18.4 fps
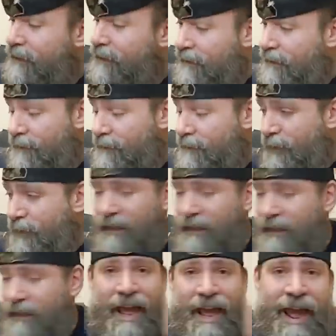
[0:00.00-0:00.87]
we didn't
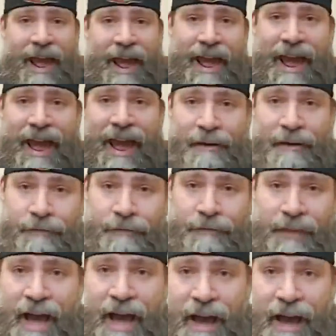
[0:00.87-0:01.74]
have the
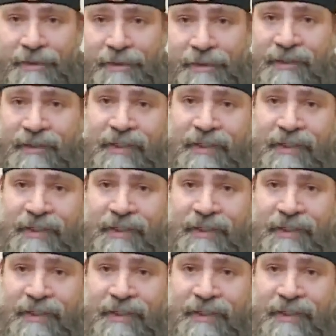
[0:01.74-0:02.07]
options that